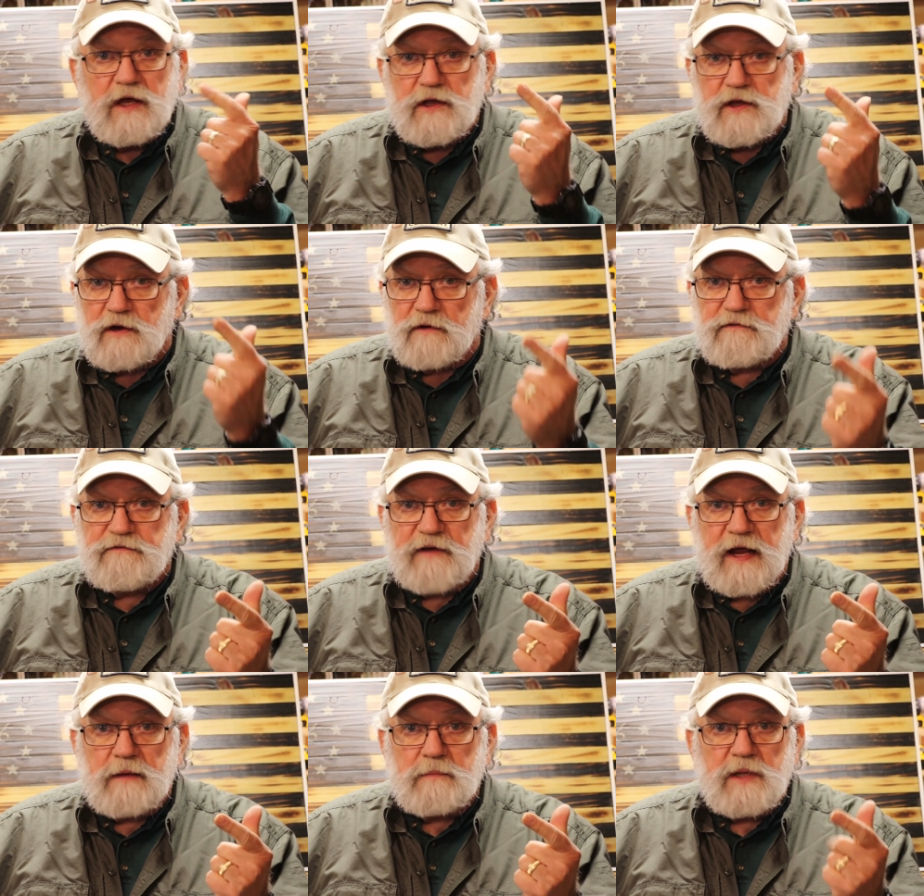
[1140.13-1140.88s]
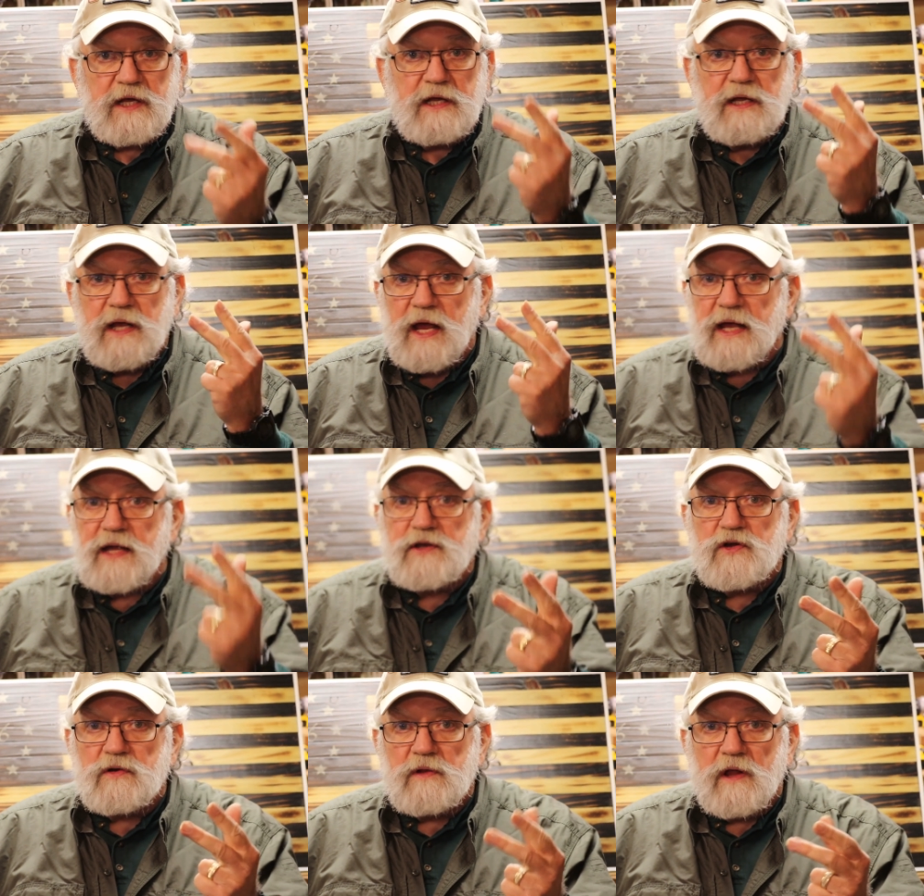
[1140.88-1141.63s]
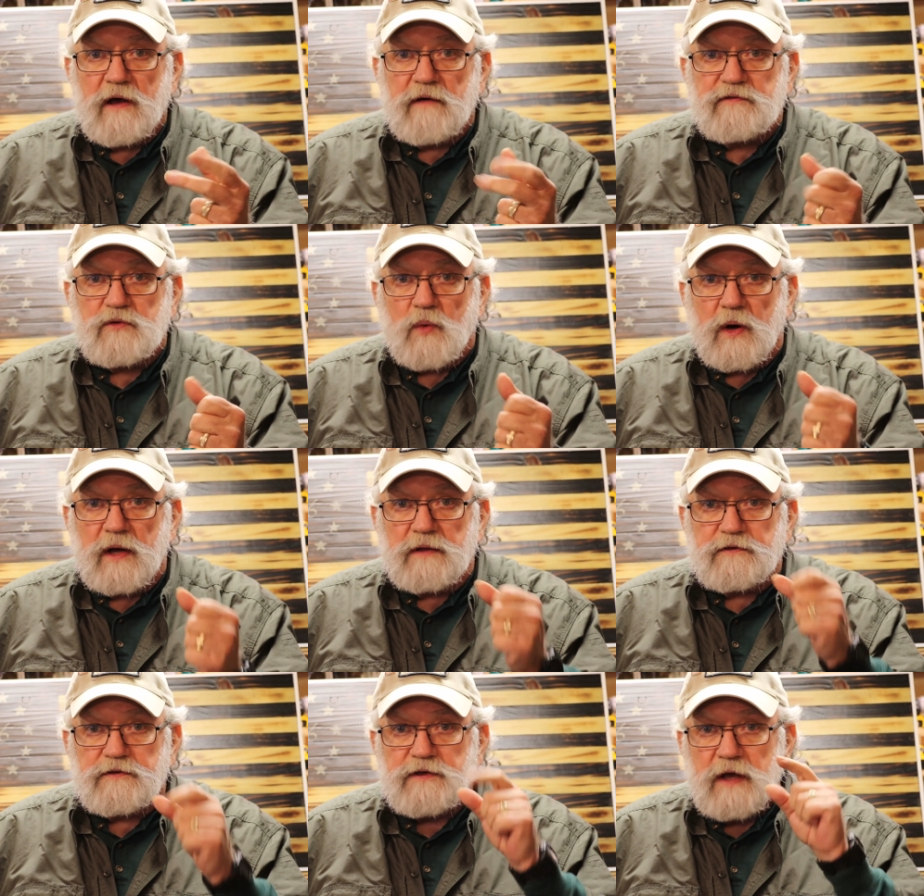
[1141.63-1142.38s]
your family, and your loved
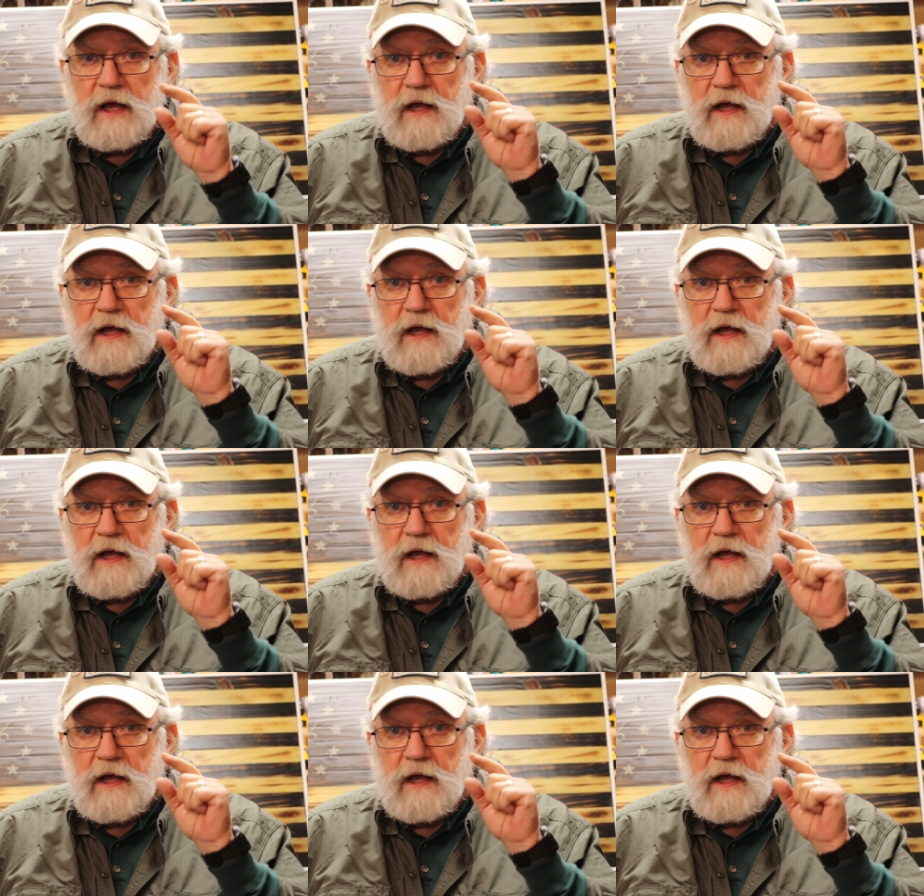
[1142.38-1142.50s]
ones.